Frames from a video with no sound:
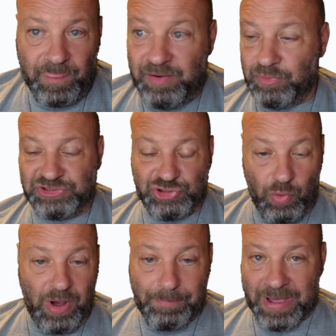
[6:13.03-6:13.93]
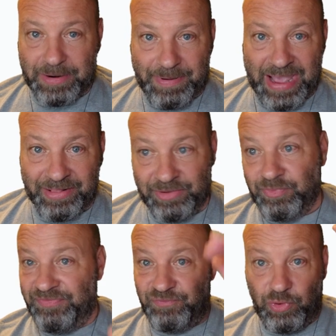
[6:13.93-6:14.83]
It will show up on a pallet
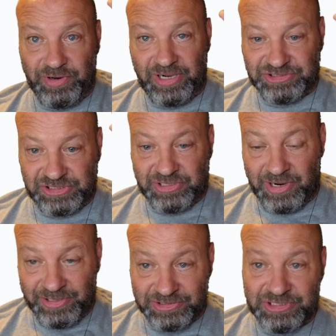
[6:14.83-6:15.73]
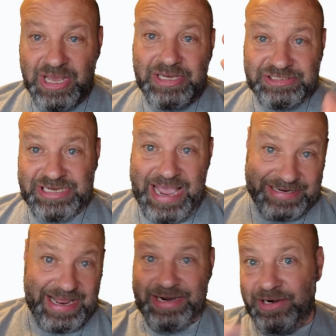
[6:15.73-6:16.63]
with 4 nicely tires
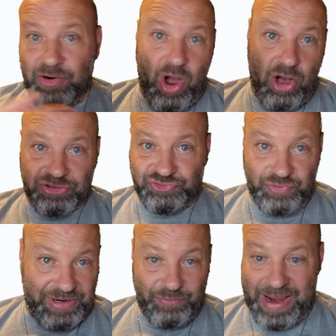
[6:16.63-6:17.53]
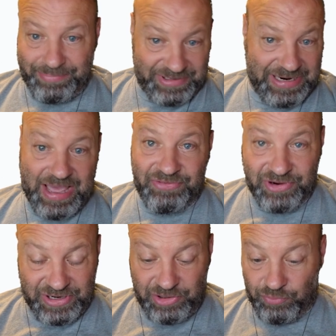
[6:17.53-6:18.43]
stacked on there, all shrink wrapped
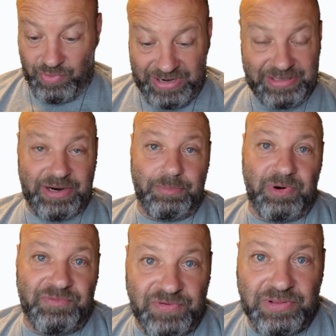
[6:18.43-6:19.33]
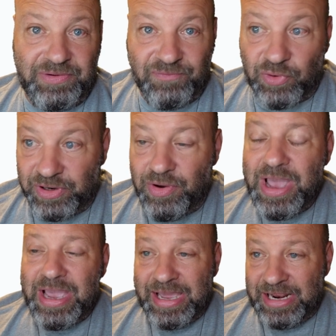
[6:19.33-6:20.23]
together, and they're right there perfectly for you,
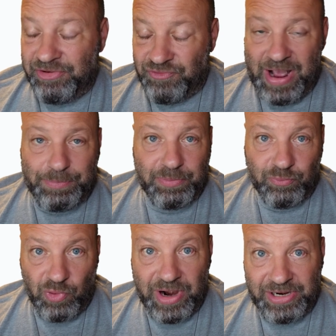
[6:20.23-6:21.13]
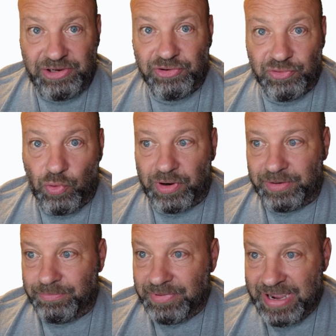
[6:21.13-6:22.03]
and they drop them right at your
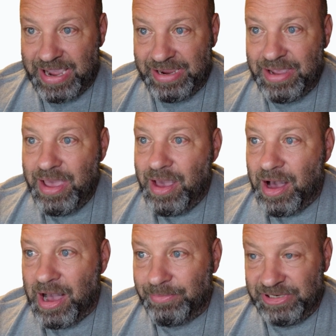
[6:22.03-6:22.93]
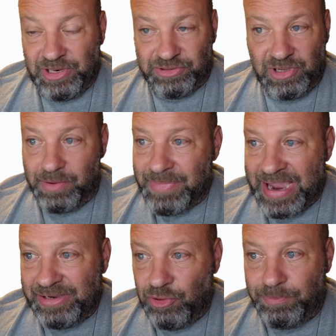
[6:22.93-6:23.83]
door. Okay, it doesn't come
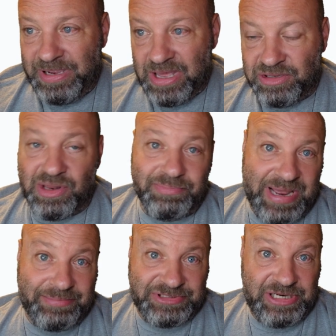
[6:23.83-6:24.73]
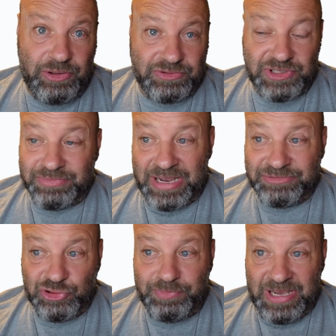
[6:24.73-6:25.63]
by UPS. Sometimes they do.
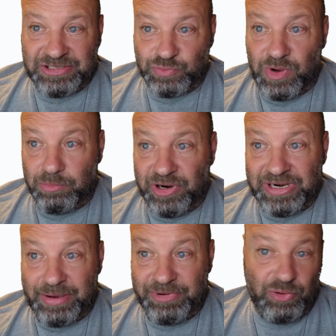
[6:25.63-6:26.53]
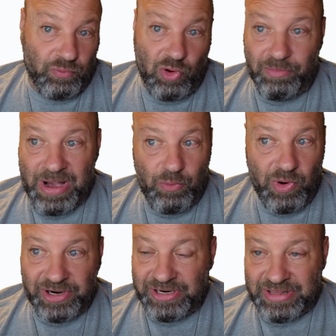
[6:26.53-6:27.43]
Sometimes UPS will bring them, and they'll roll them out
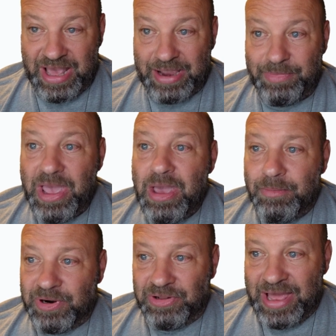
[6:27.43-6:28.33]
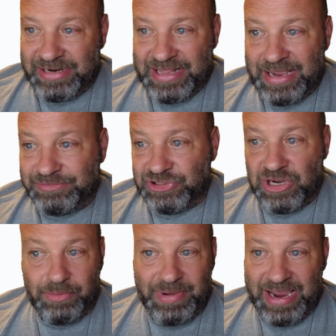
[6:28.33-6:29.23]
one at a time. But a lot of times they
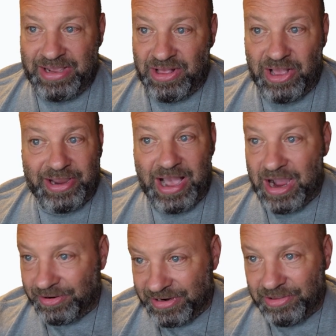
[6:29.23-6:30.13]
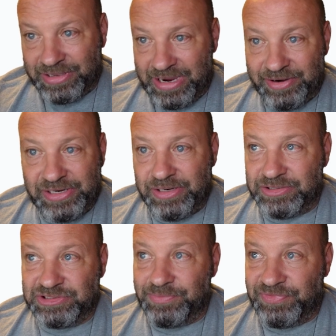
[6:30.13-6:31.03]
come by like a RL carrier
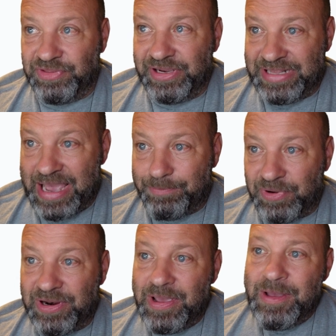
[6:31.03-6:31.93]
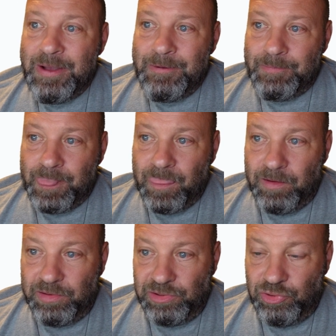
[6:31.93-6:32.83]
or something like that. But
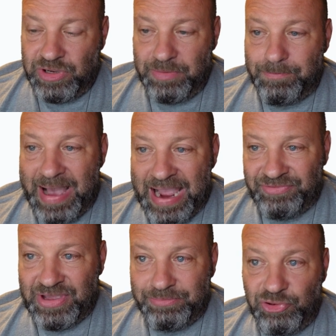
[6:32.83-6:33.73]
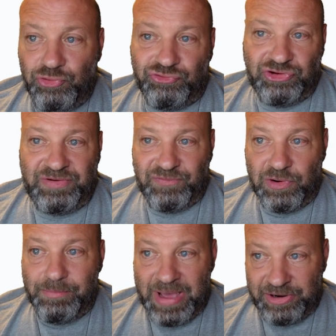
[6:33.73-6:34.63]
you can buy them usually
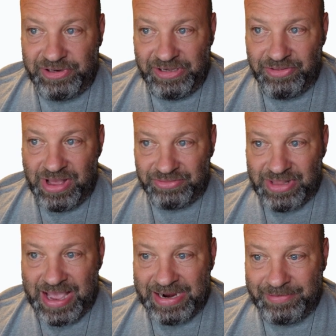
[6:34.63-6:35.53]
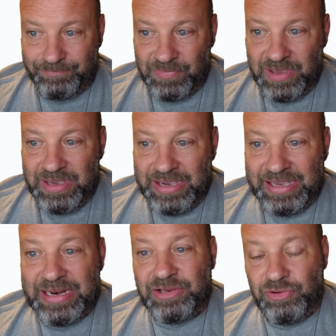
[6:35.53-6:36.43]
for a better deal online.
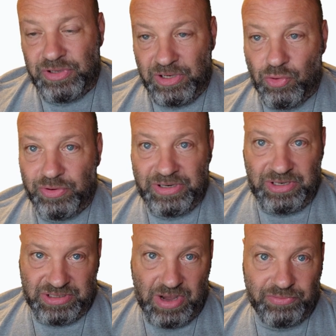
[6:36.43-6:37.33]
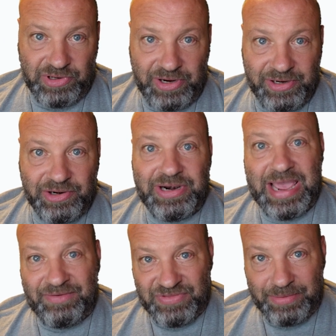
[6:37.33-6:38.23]
And then you can go to Discount Tire and
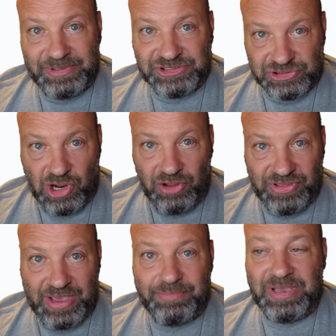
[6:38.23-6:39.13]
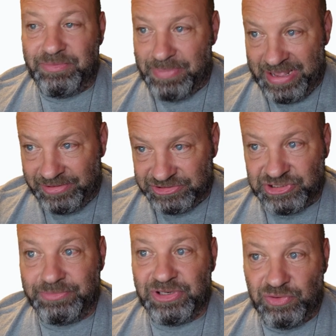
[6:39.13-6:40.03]
have them install them and balance
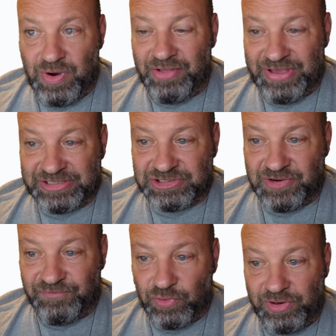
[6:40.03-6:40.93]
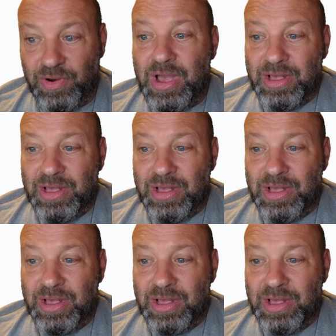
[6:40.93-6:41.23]
them and do all that stuff for you.